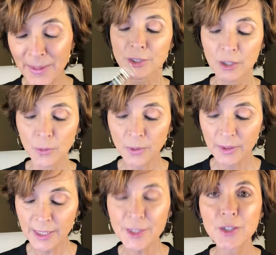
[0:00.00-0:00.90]
So
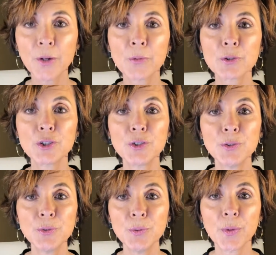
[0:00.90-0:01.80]
let's go
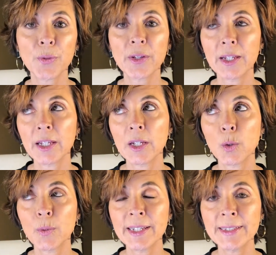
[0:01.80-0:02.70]
to the
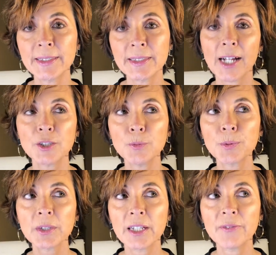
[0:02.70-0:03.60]
quiz. I do
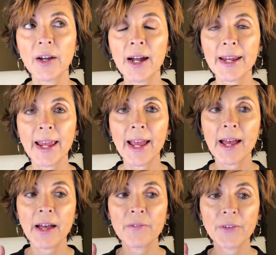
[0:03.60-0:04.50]
believe I
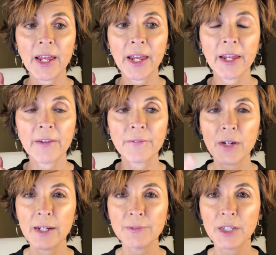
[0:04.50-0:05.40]
have a
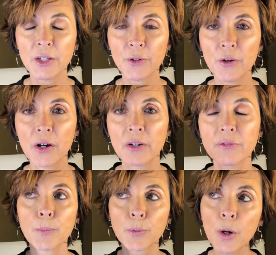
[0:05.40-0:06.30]
$5
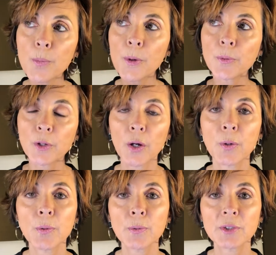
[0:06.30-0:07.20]
off promo
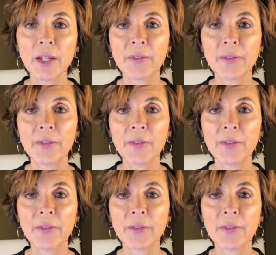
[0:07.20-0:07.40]
code